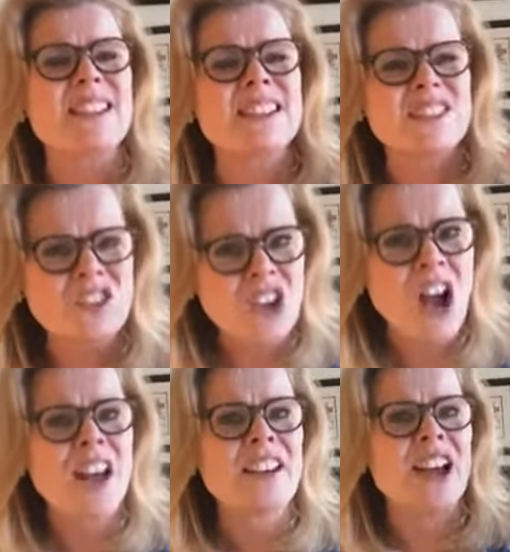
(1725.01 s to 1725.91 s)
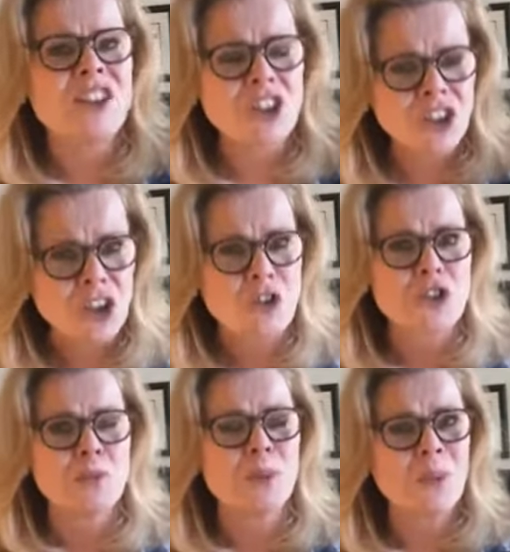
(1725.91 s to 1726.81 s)
it's not a
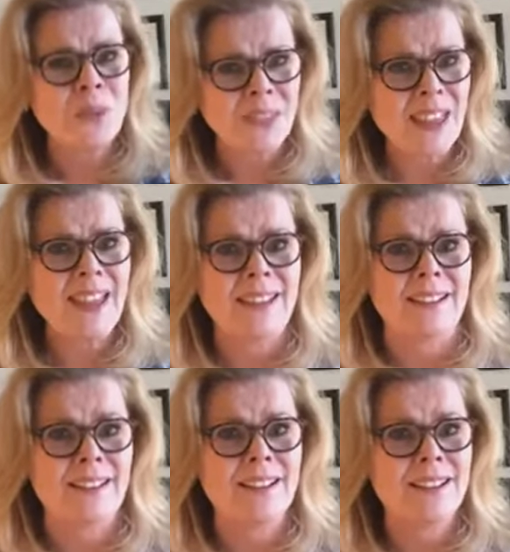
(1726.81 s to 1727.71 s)
negotiable thing.